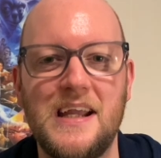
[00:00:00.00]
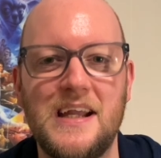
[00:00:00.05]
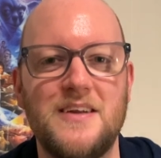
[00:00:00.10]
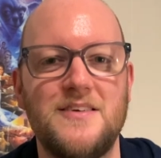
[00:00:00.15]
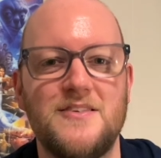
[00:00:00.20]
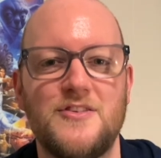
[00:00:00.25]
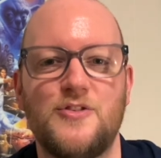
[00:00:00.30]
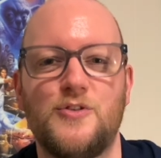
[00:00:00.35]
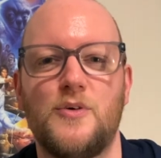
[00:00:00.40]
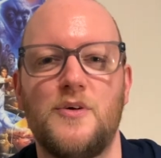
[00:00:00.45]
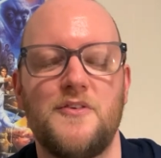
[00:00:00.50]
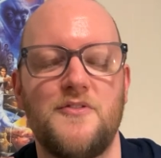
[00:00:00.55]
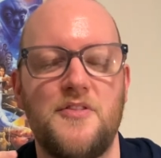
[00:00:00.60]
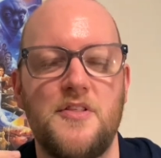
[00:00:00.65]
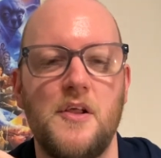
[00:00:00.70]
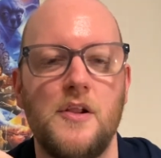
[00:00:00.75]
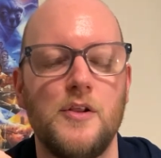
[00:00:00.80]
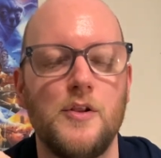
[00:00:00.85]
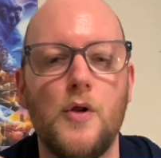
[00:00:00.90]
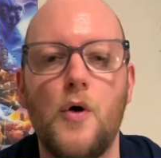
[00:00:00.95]
into sort of the
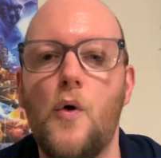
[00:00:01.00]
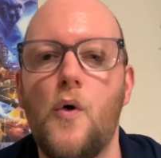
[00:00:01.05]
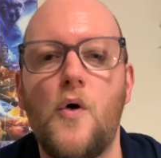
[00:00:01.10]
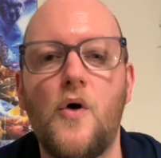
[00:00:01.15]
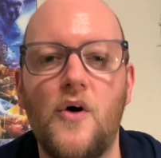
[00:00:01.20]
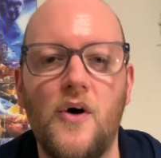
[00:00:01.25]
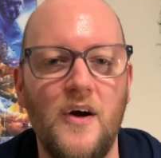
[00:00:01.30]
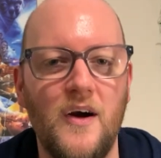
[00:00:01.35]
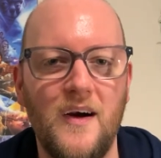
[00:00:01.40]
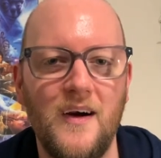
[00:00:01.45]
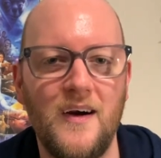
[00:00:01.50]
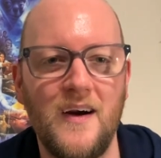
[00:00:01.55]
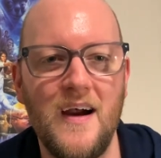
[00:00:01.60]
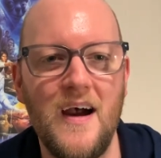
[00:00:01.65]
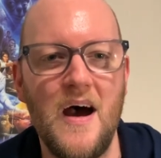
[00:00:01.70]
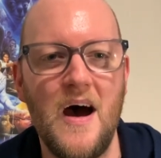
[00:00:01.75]
lore